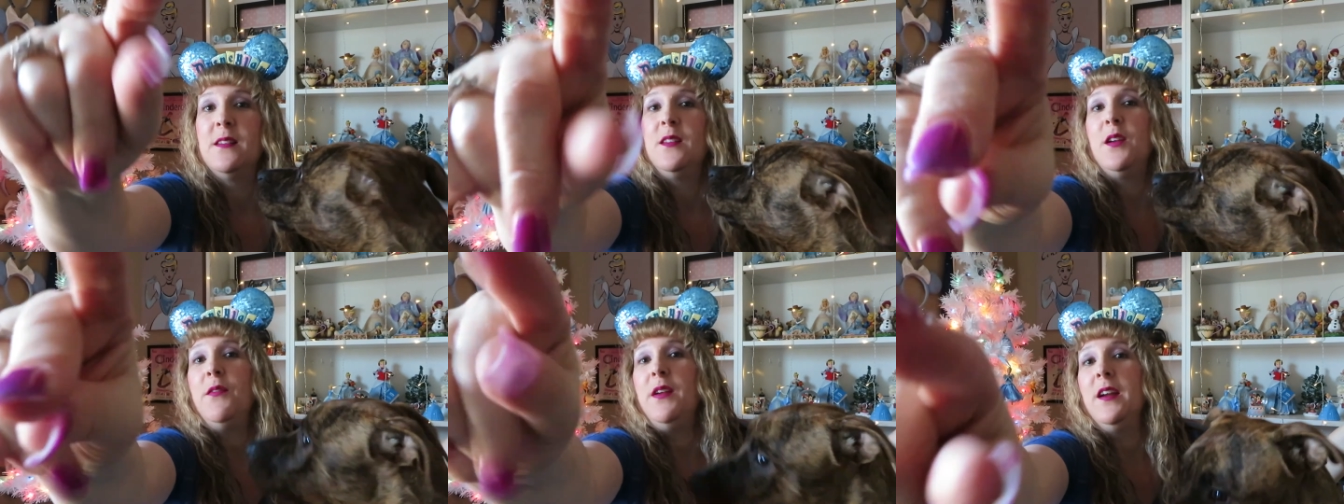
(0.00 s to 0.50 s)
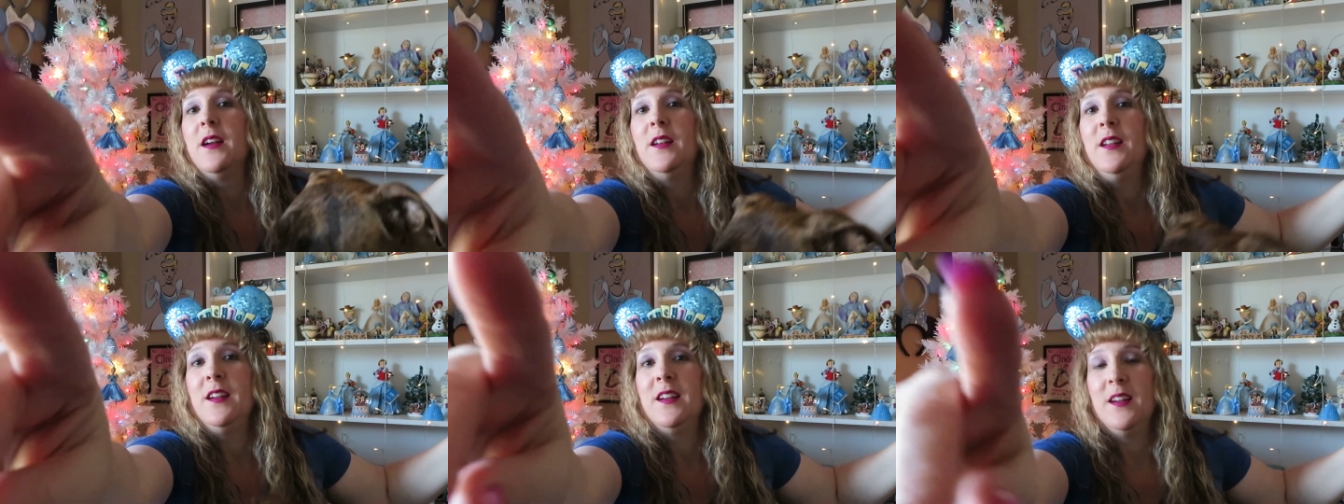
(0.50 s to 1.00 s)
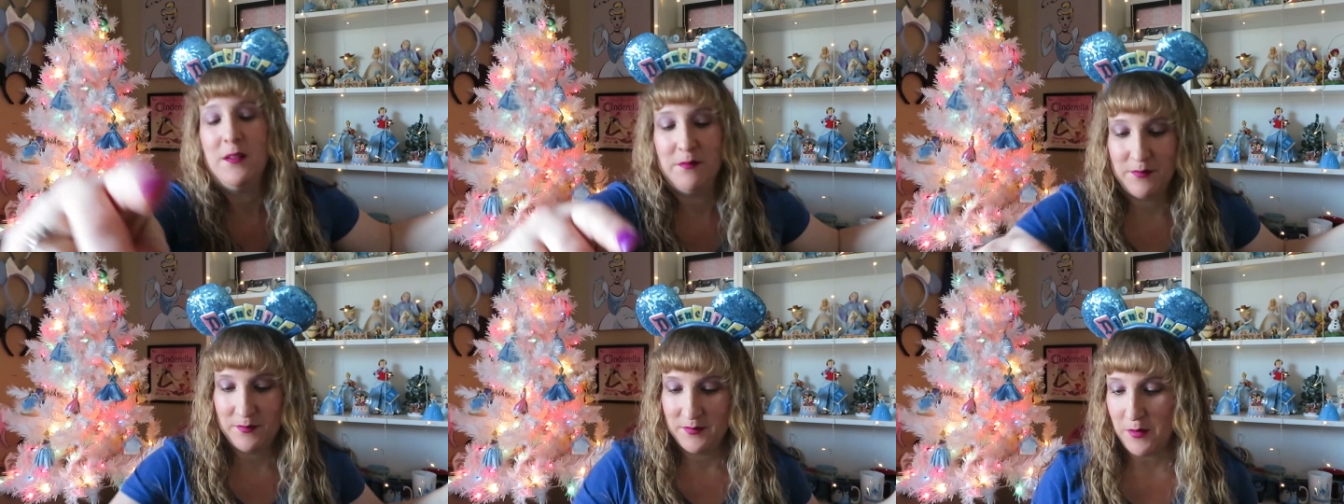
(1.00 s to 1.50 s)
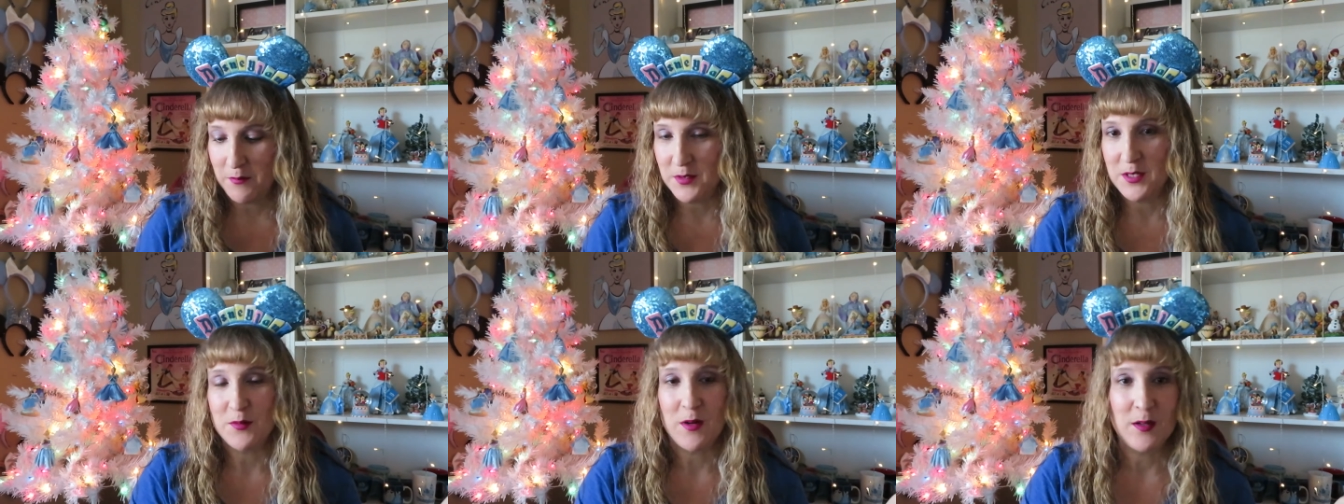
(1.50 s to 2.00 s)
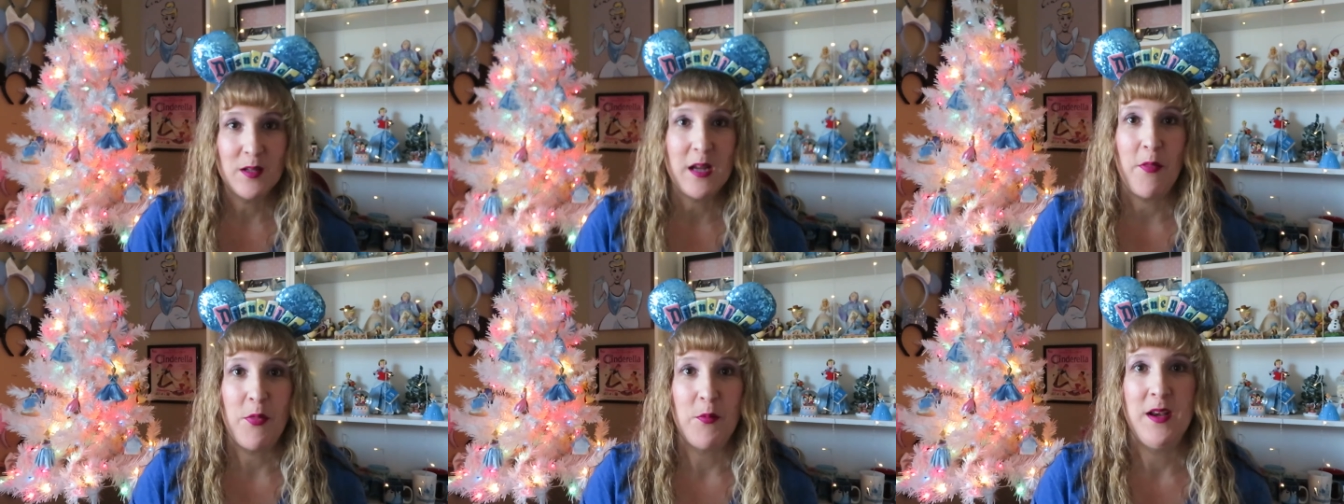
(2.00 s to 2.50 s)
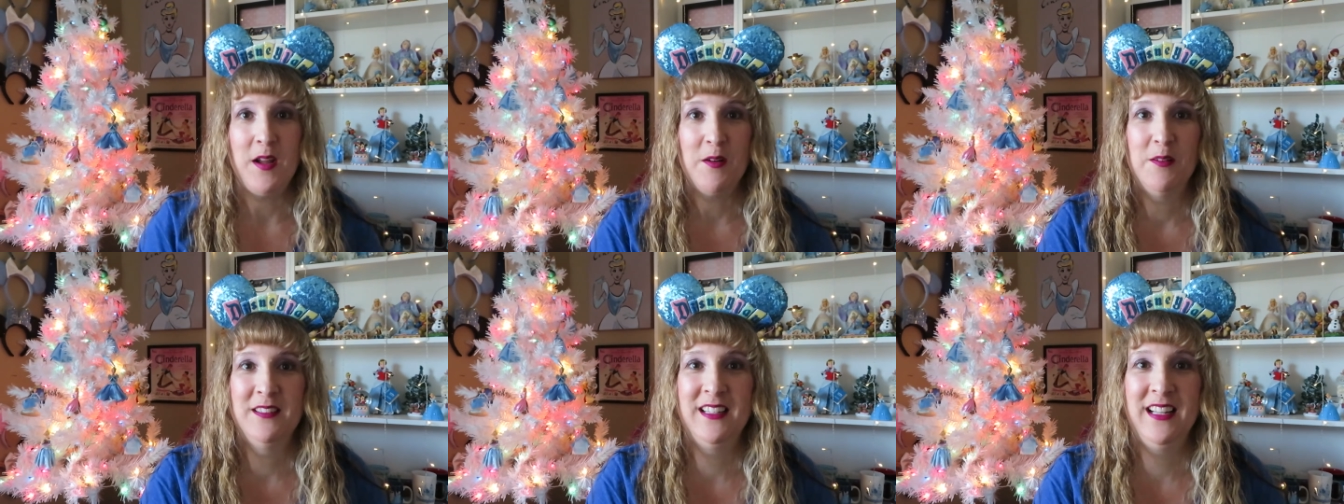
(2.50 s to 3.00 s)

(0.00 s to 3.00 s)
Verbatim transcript: Look over here, look. Oh, nope, she's trying to look out the window.